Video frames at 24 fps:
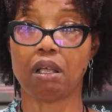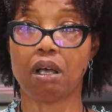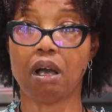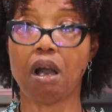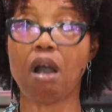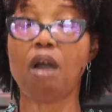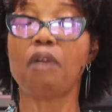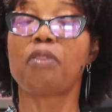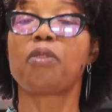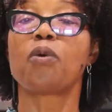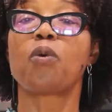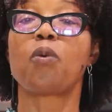
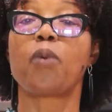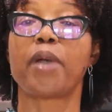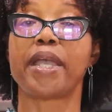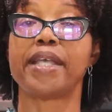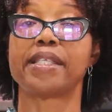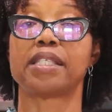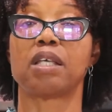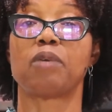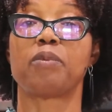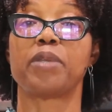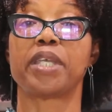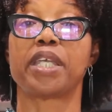other
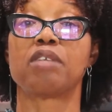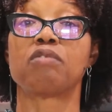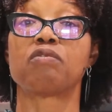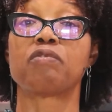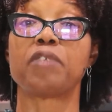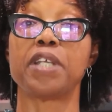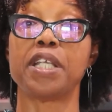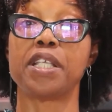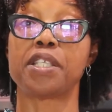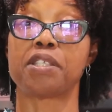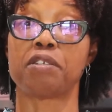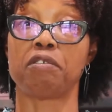ways that we can
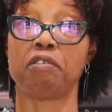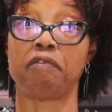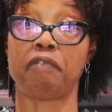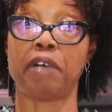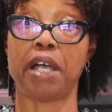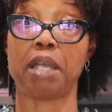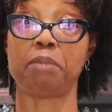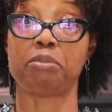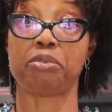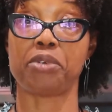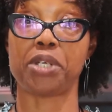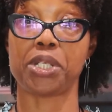raise our
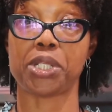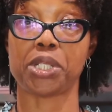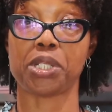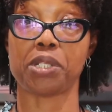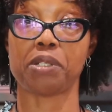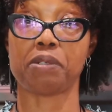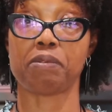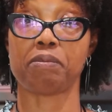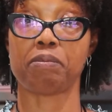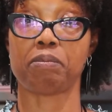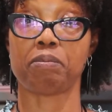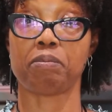
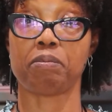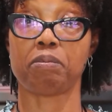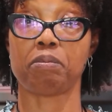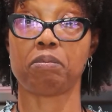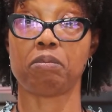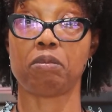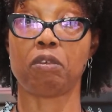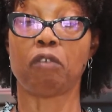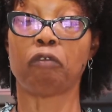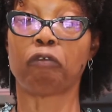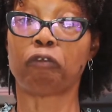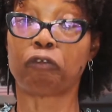vibration.
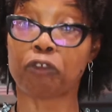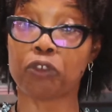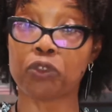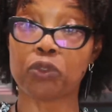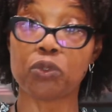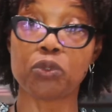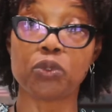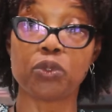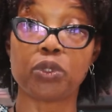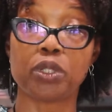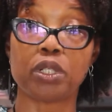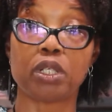
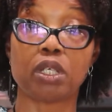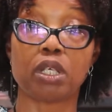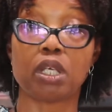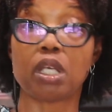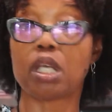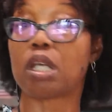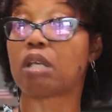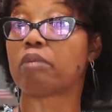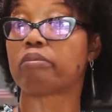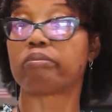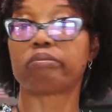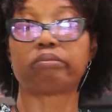Food,
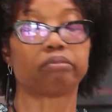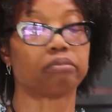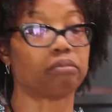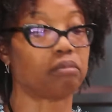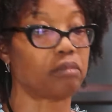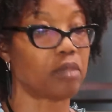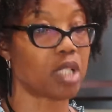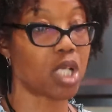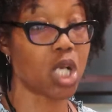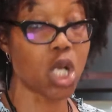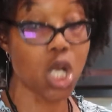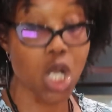
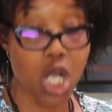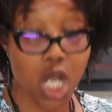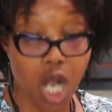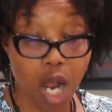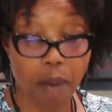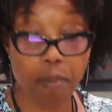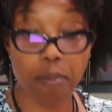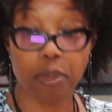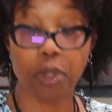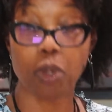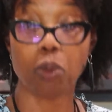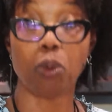
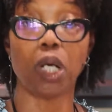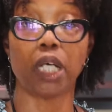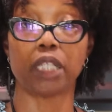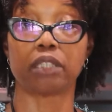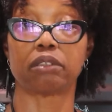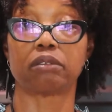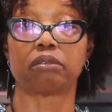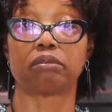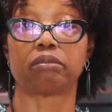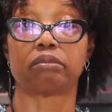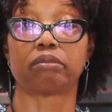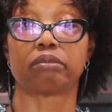number
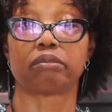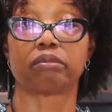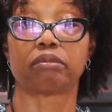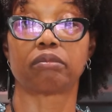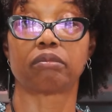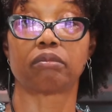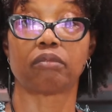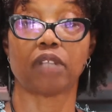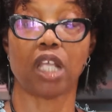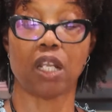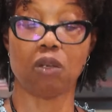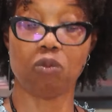one.
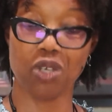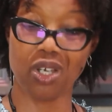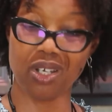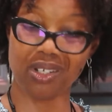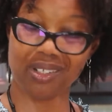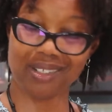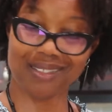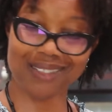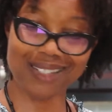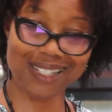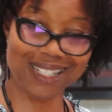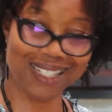And we're
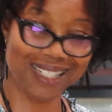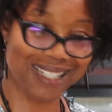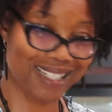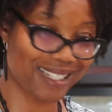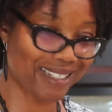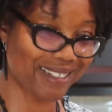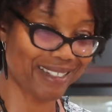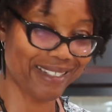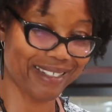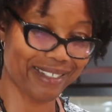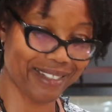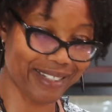going
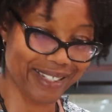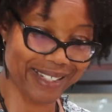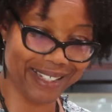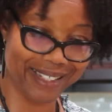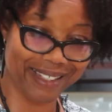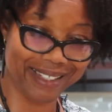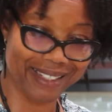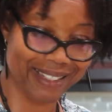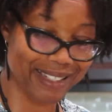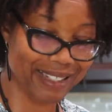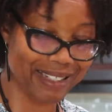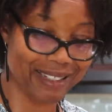
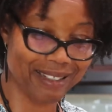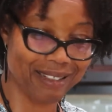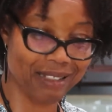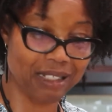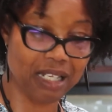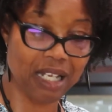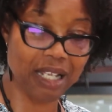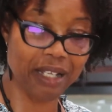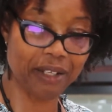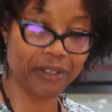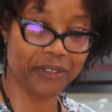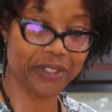
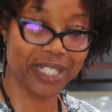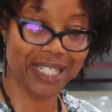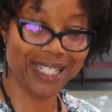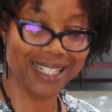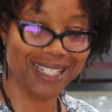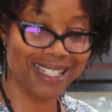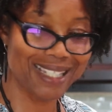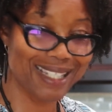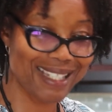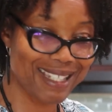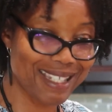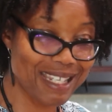to
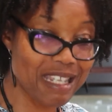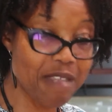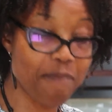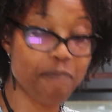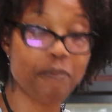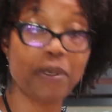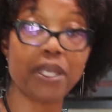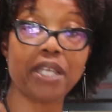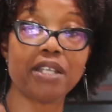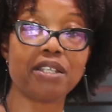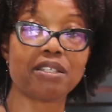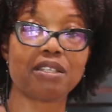dig
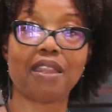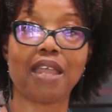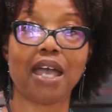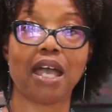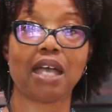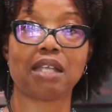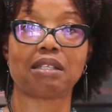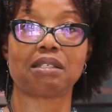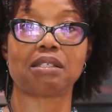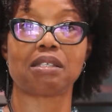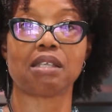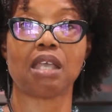deep into
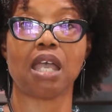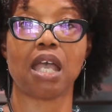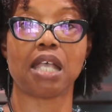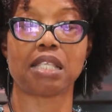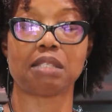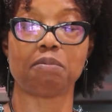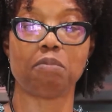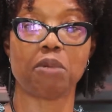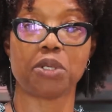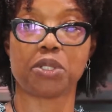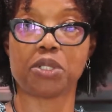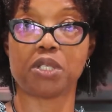that
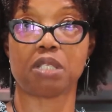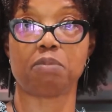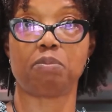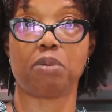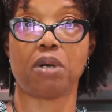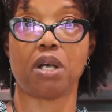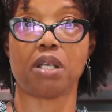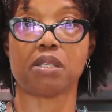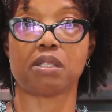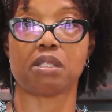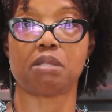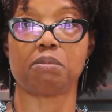as much as
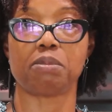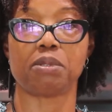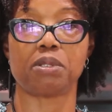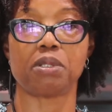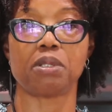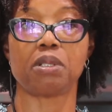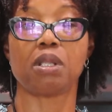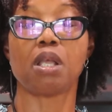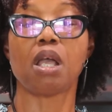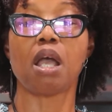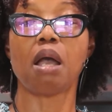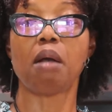
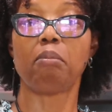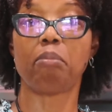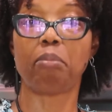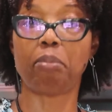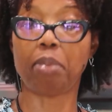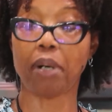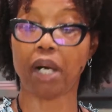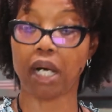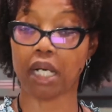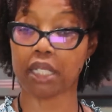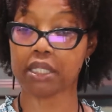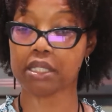possible.
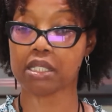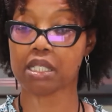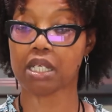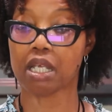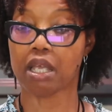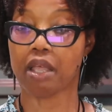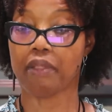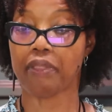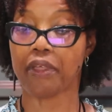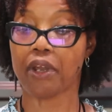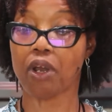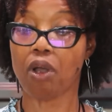But
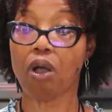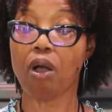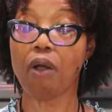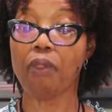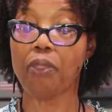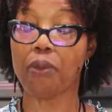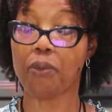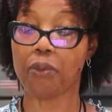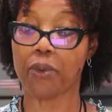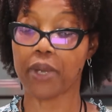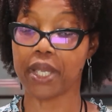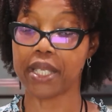there are
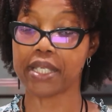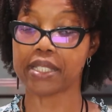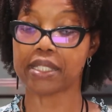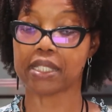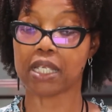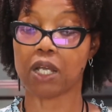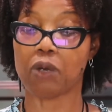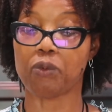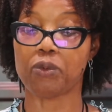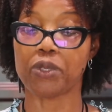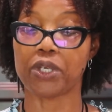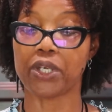other ways
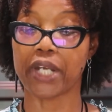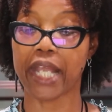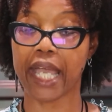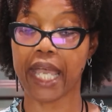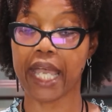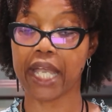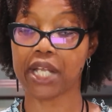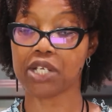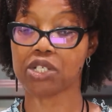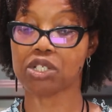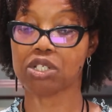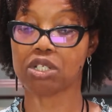that we could
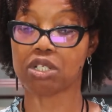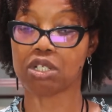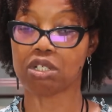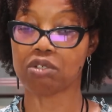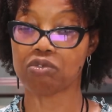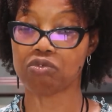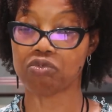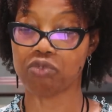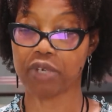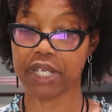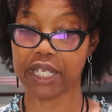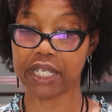actually
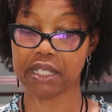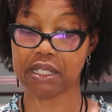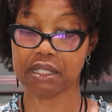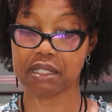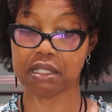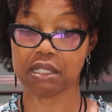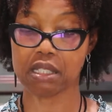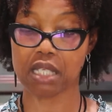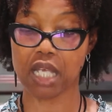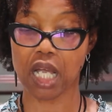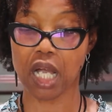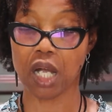
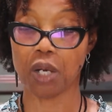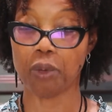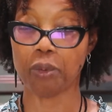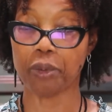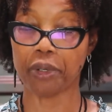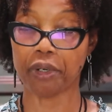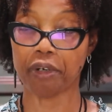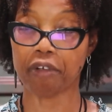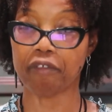raise our